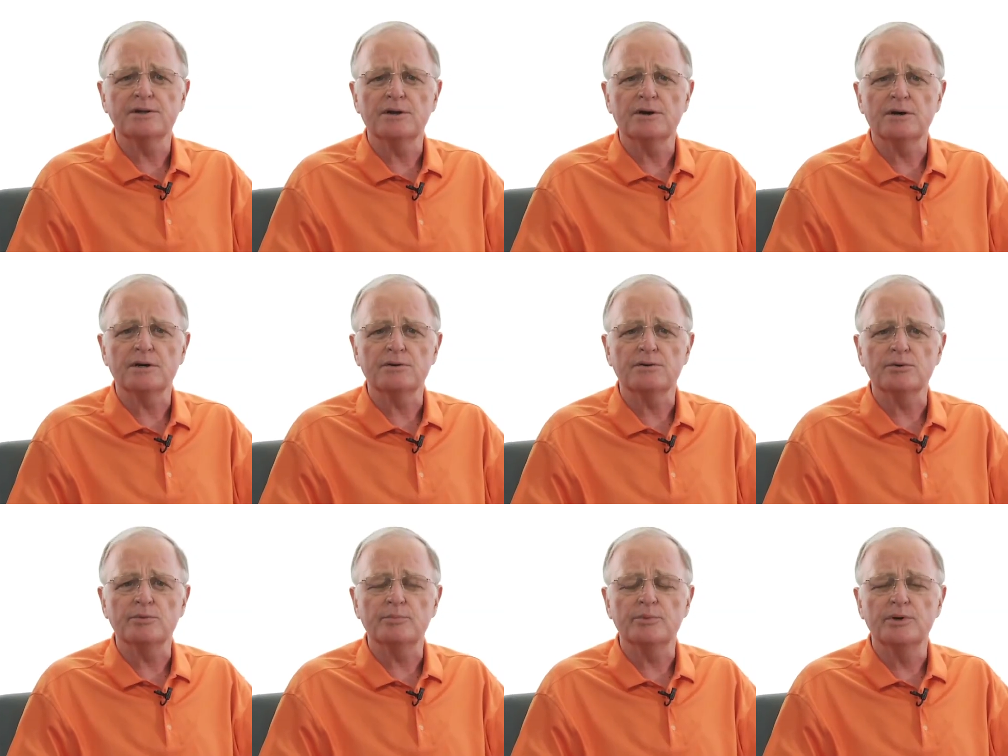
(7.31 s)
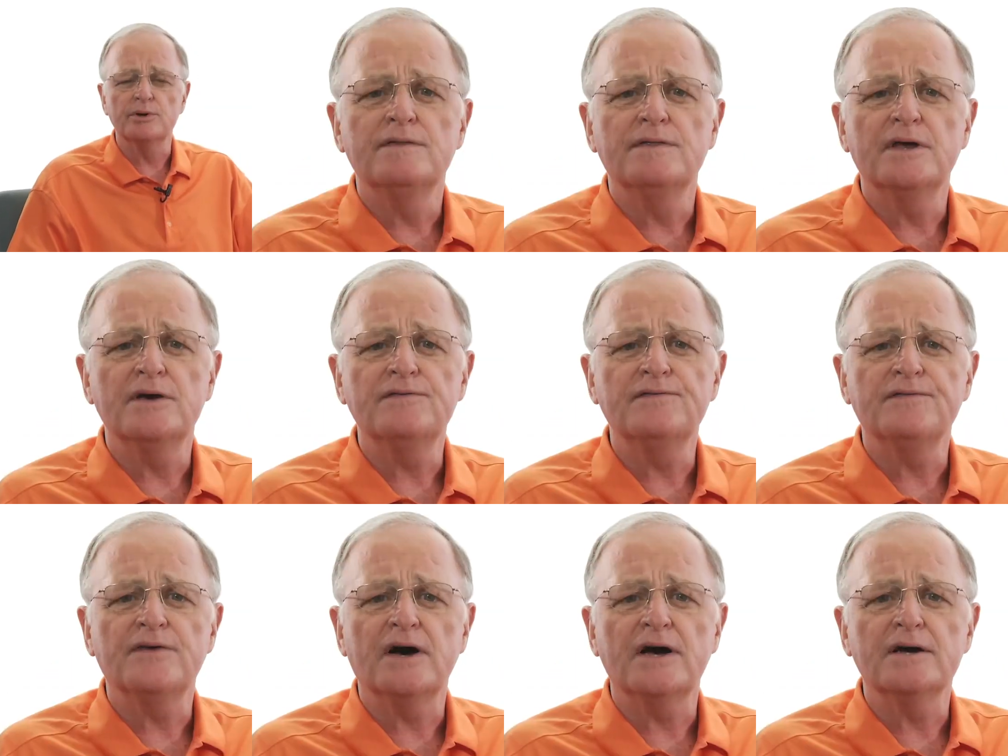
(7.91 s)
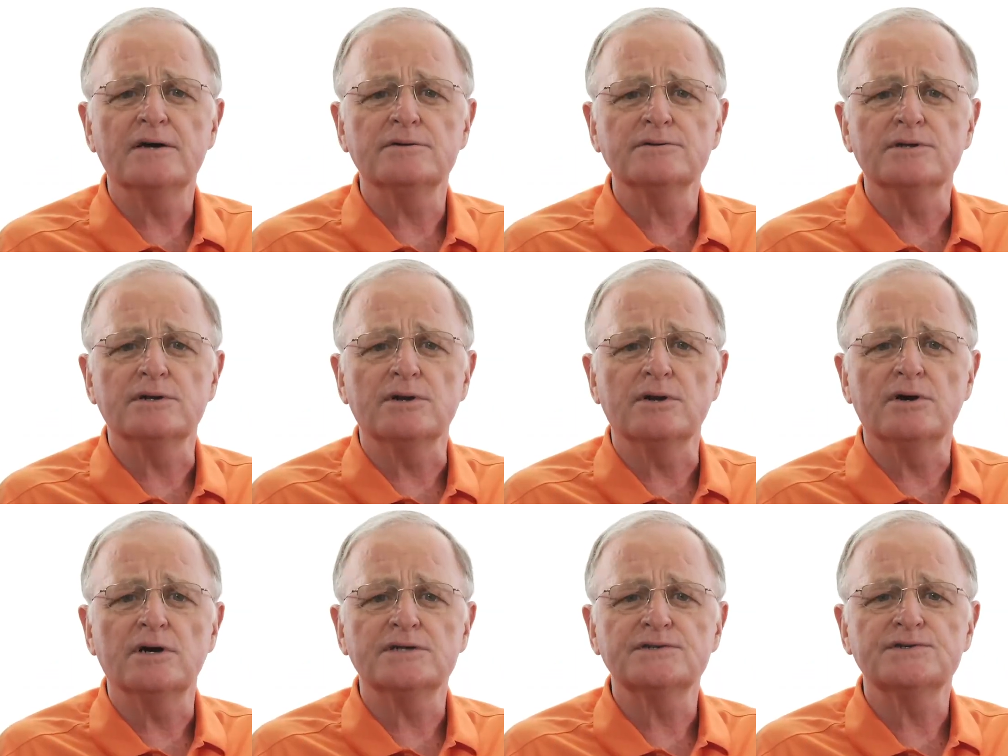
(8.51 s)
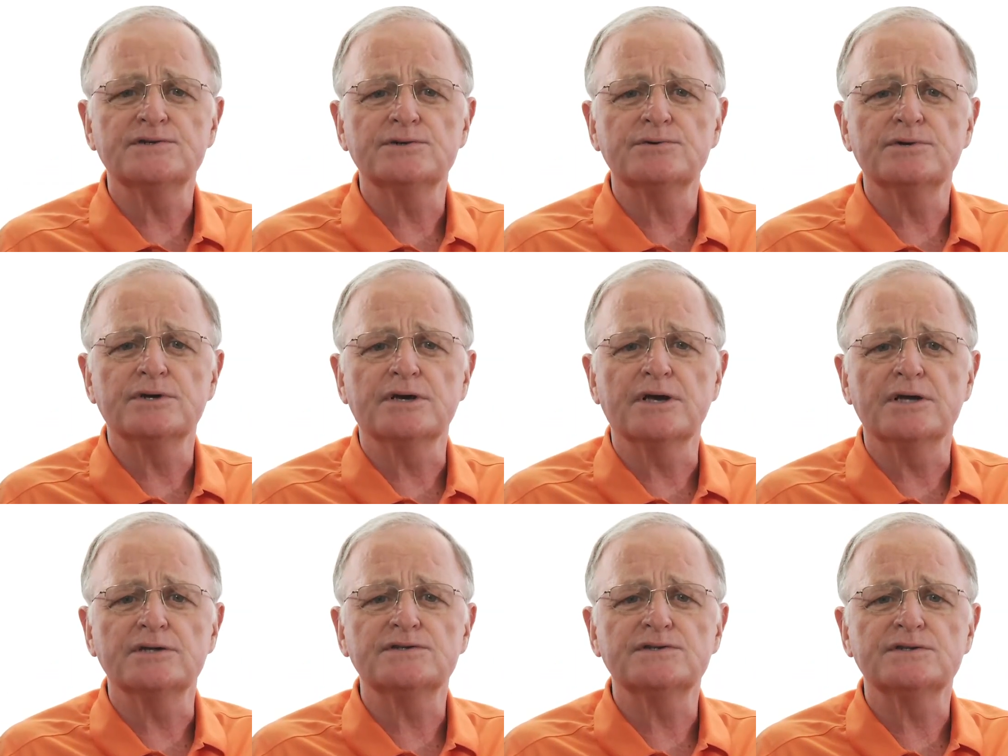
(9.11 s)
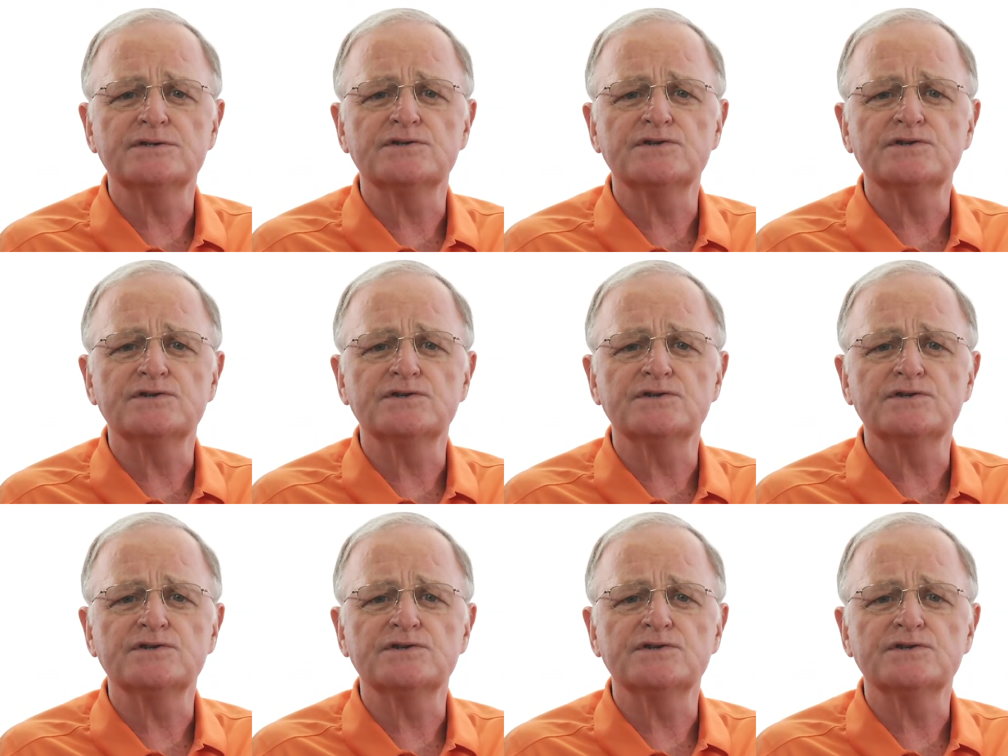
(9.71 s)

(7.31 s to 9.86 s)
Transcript: Law Group. They filed a lawsuit against the